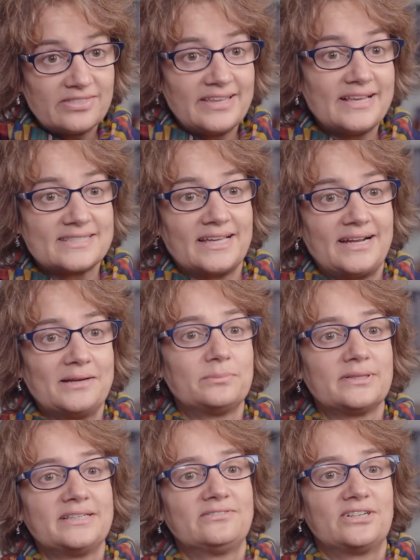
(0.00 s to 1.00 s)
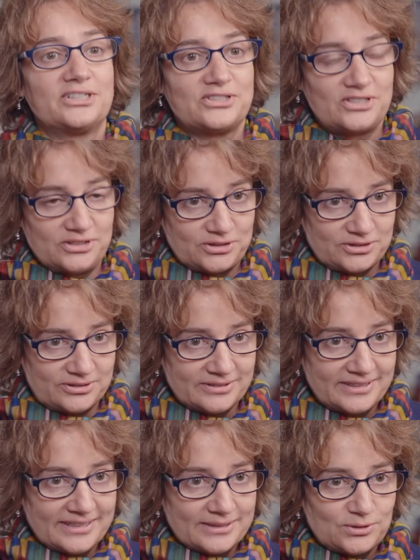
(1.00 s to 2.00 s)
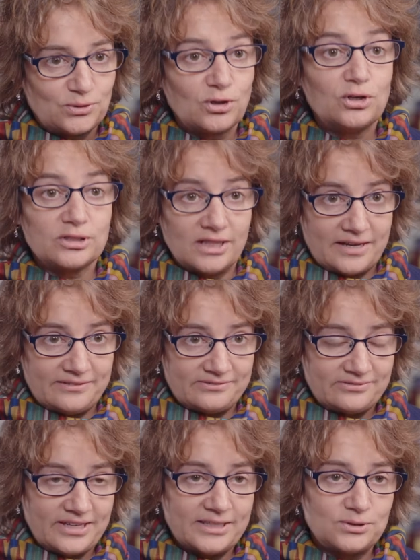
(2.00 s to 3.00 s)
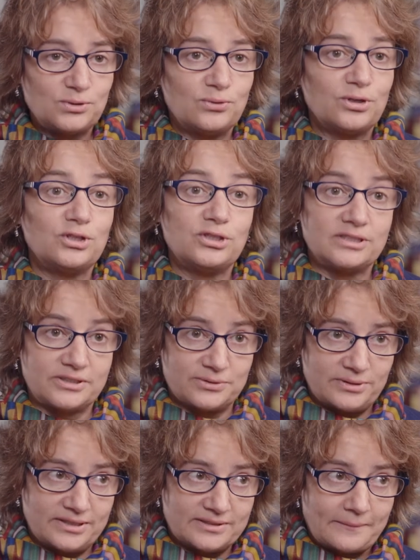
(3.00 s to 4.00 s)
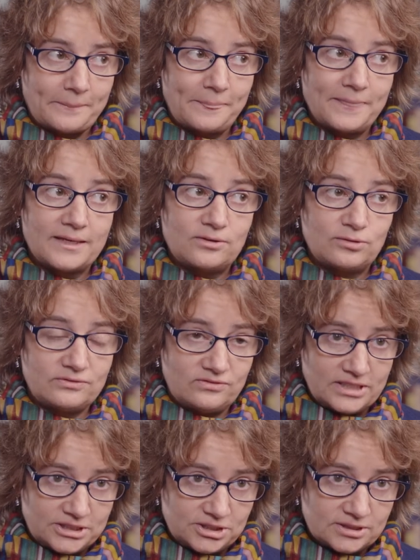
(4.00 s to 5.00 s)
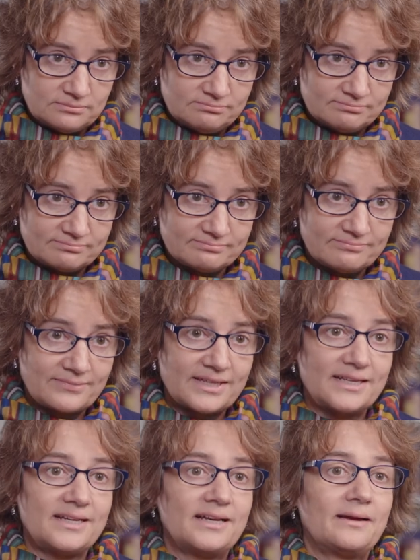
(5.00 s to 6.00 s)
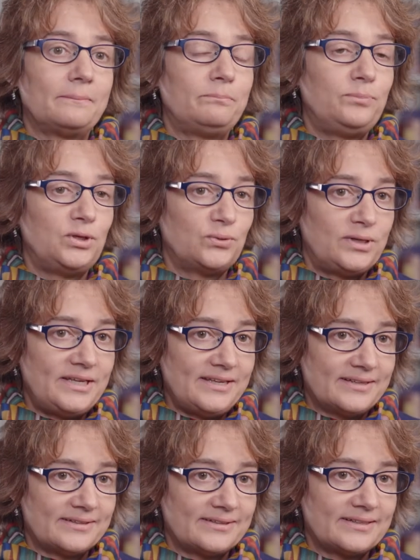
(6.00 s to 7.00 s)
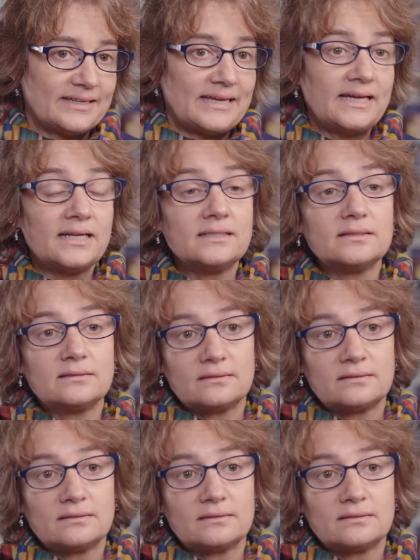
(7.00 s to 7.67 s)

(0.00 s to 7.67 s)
things that I believe are essential to a good life and to a good career reflection, beauty, and